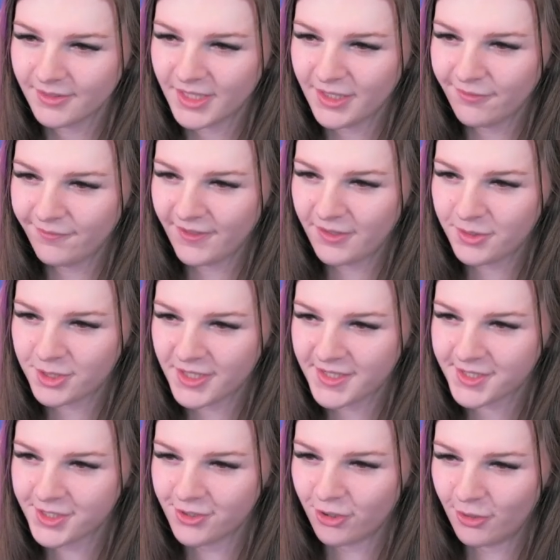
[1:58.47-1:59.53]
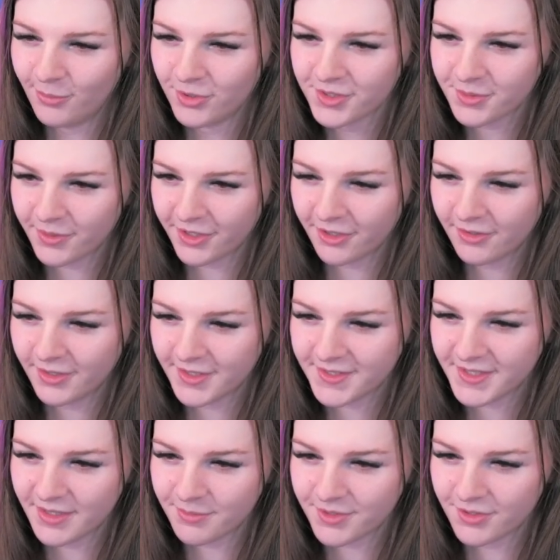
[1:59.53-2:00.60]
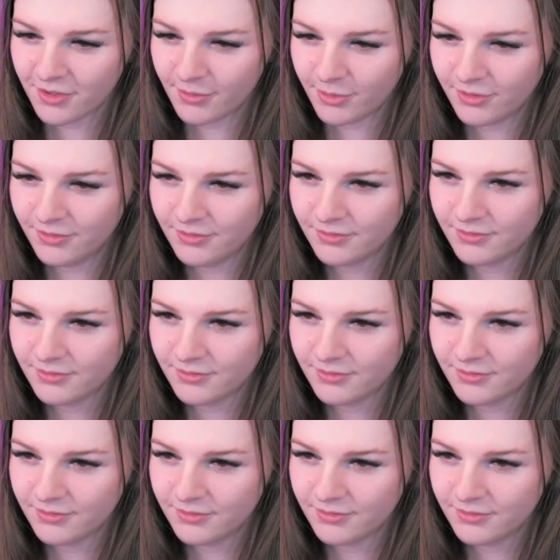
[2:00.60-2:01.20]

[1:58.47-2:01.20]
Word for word: I found Jay's normal Twitter, and it seems normal.